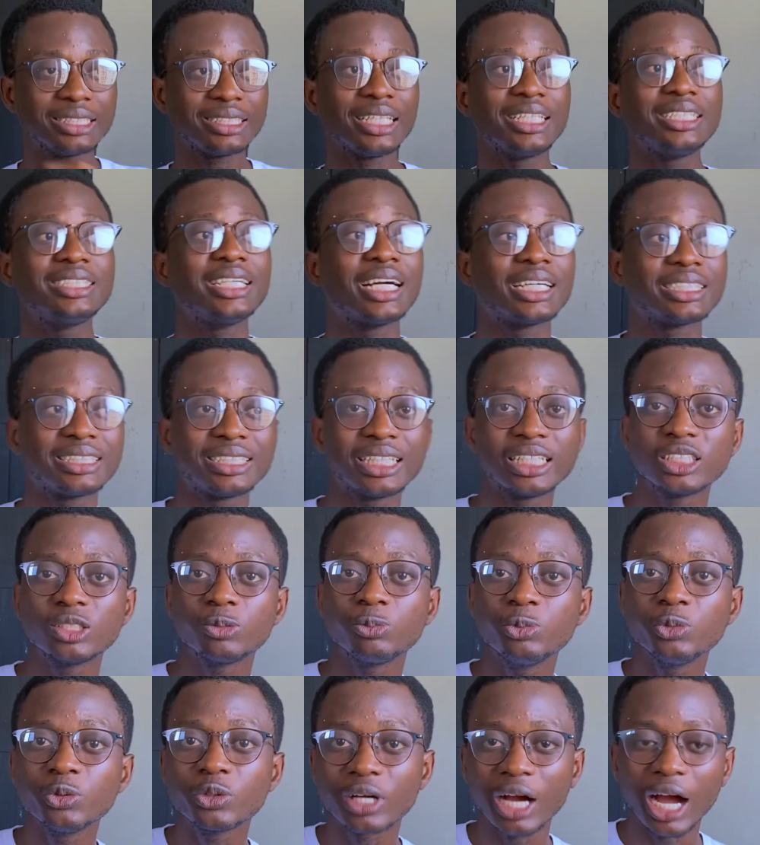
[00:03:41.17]
take their
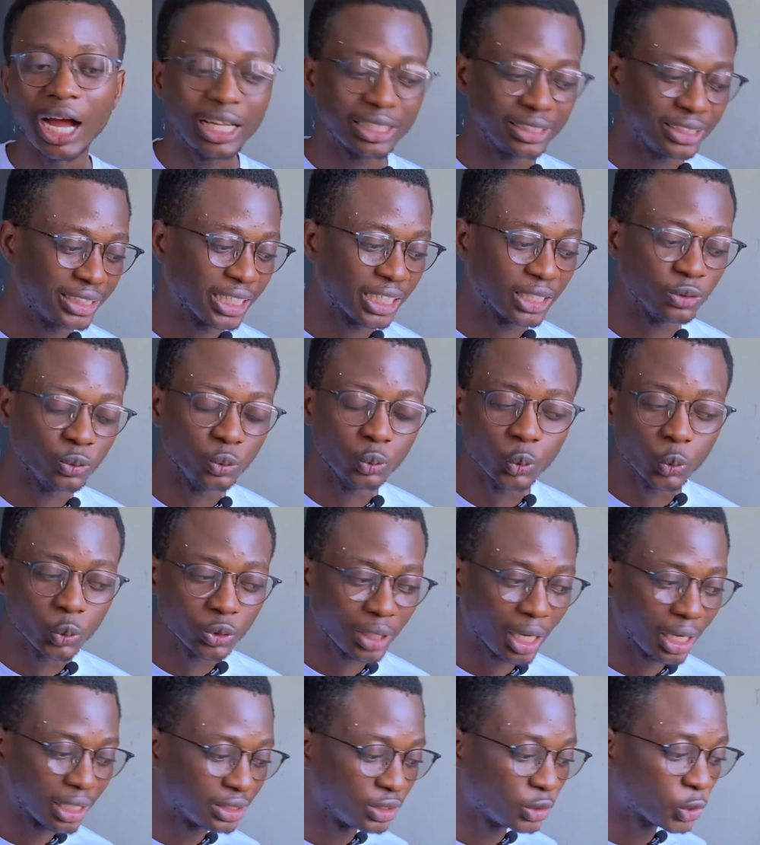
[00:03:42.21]
textbook and their
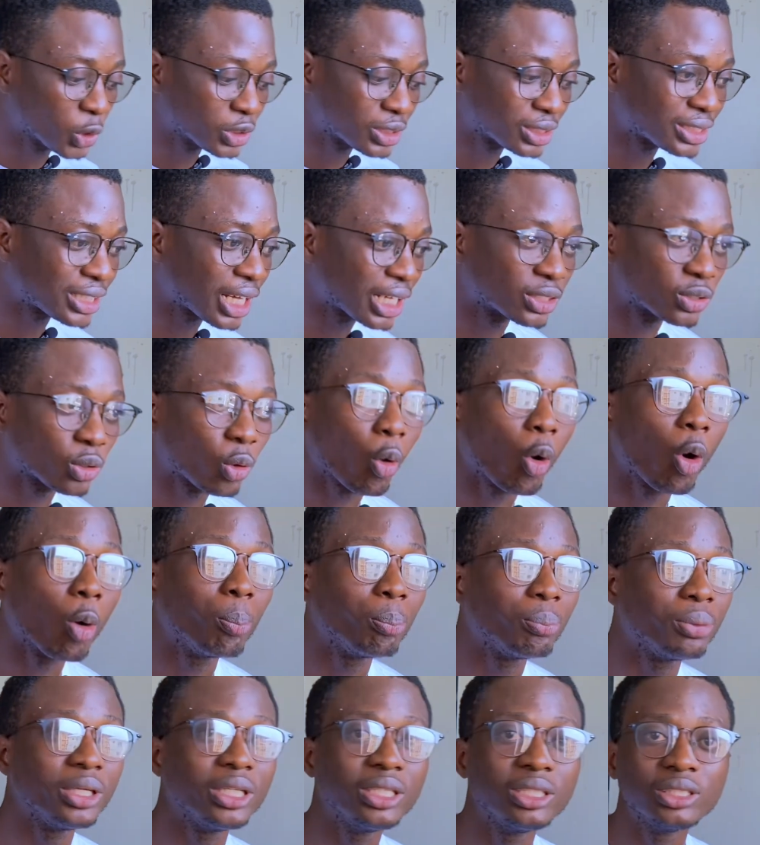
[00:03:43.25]
note and just start
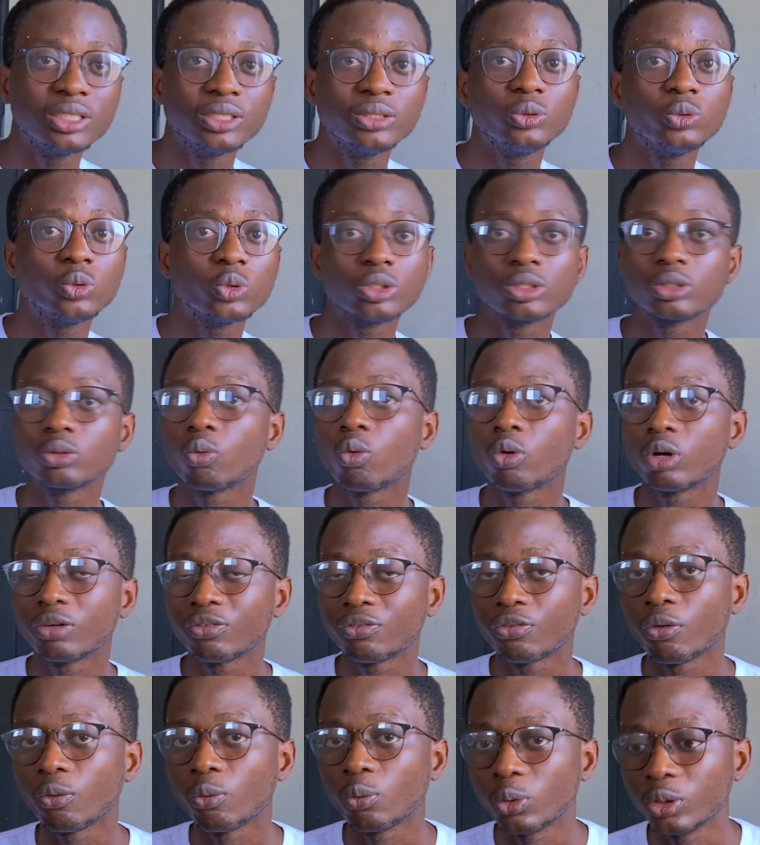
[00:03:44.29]
copying the notes word
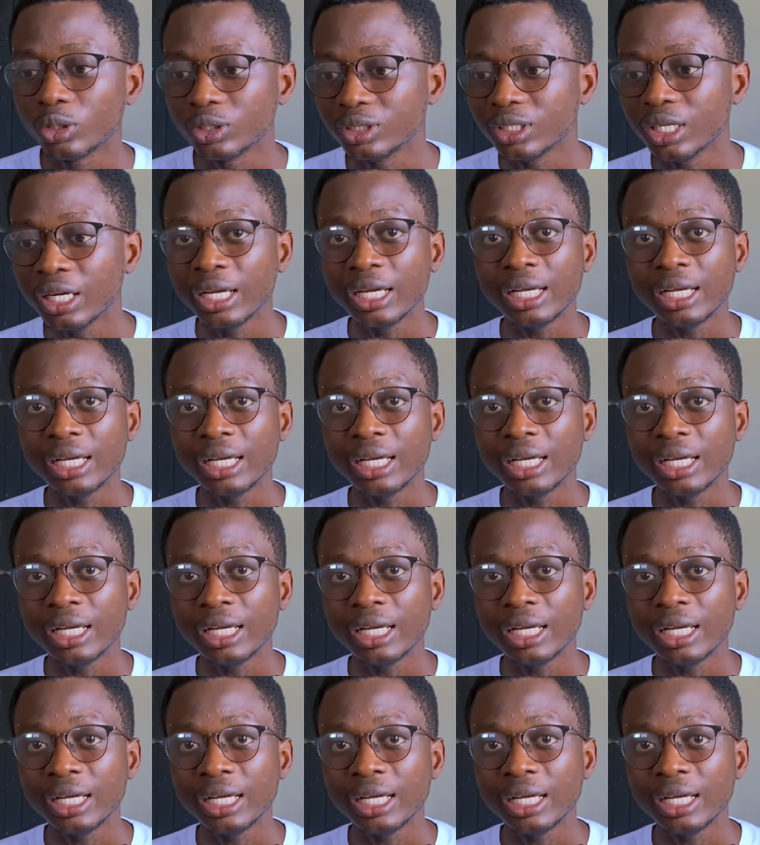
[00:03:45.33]
for word.